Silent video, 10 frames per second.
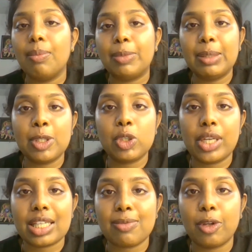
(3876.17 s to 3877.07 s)
premature
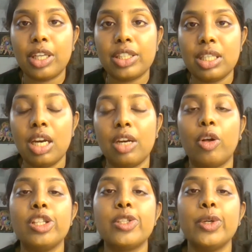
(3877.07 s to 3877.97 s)
exfoliation, and
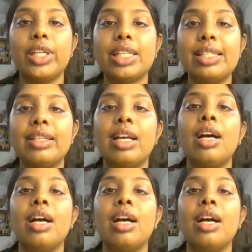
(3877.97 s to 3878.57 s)
also it is